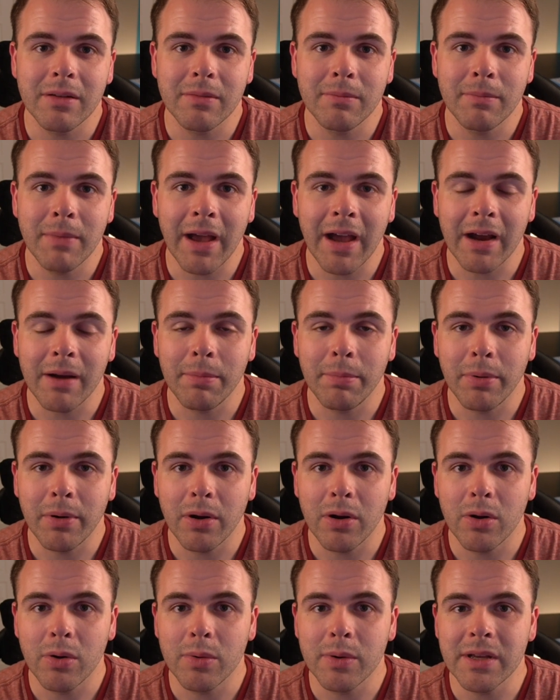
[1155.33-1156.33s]
Mac
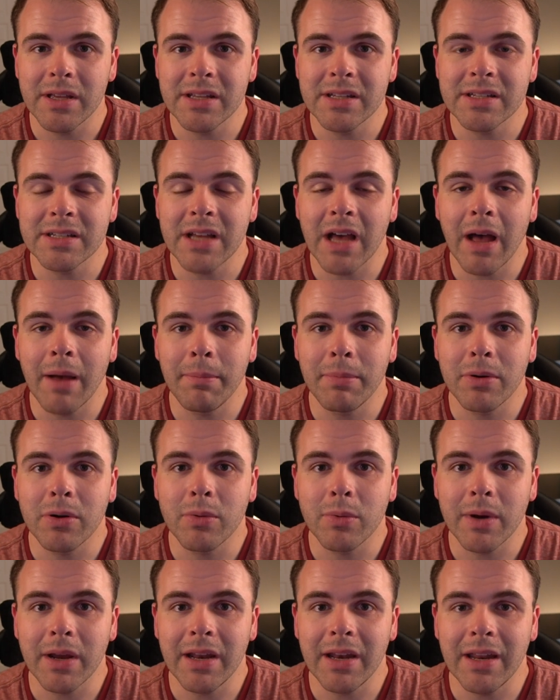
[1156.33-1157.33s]
Pro is
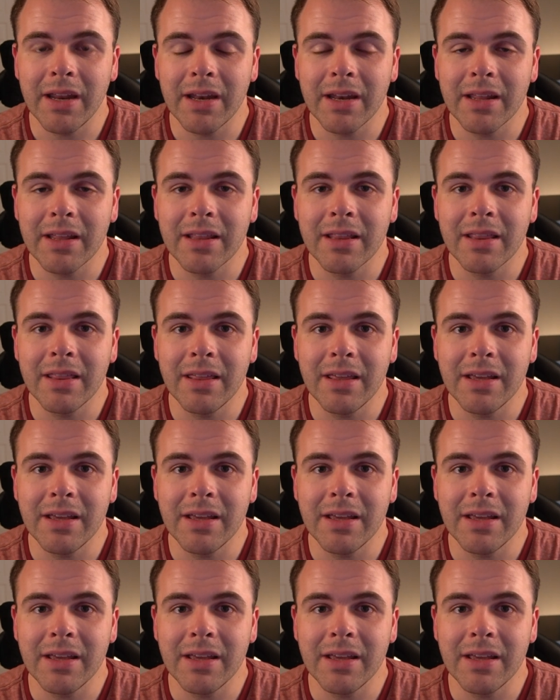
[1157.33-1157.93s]
upgrading